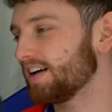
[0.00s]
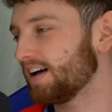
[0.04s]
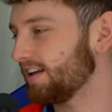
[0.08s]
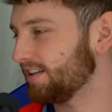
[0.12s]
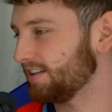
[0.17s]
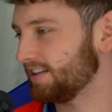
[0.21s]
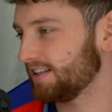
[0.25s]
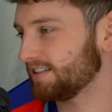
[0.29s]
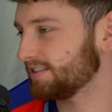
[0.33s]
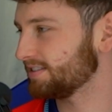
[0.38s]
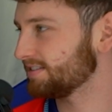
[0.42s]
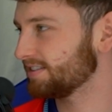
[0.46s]

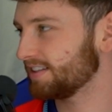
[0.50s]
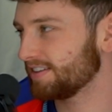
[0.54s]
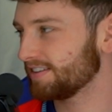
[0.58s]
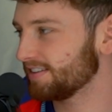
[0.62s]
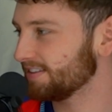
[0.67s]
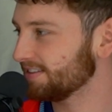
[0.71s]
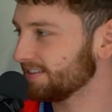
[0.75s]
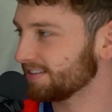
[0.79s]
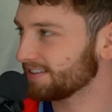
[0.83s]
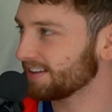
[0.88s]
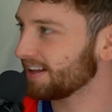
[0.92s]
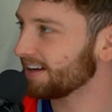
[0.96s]

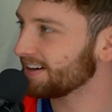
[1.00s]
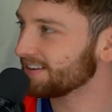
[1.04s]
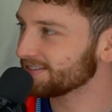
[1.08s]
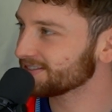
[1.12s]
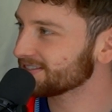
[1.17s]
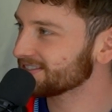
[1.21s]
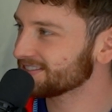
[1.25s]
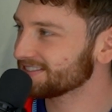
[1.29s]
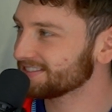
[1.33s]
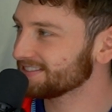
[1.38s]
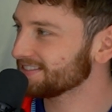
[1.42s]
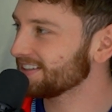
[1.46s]
Unnecessary.
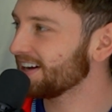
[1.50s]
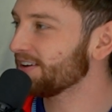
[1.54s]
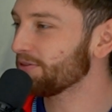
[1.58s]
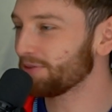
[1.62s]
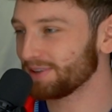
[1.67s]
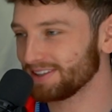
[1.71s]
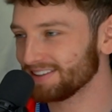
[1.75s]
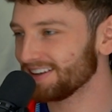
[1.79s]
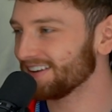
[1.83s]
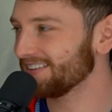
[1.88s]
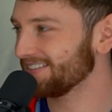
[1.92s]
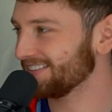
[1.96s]

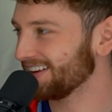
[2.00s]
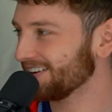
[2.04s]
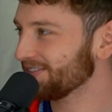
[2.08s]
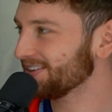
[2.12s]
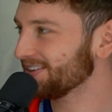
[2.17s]
We know that.